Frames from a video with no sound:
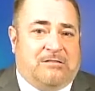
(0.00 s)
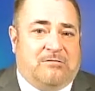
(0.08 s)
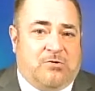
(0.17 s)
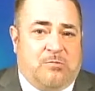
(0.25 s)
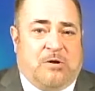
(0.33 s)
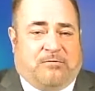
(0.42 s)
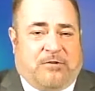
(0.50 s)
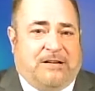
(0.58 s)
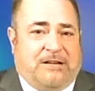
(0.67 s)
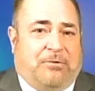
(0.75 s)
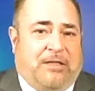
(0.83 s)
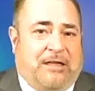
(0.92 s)
you better
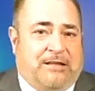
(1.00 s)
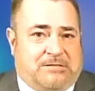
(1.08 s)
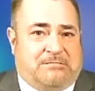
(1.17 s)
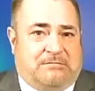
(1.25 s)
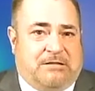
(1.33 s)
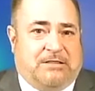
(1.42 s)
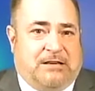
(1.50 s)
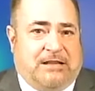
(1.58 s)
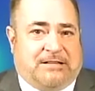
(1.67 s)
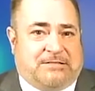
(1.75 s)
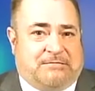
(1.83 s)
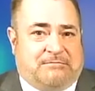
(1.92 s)
find a place in the
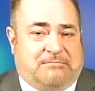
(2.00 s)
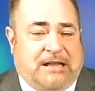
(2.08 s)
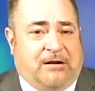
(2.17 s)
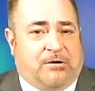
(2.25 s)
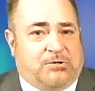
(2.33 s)
next day or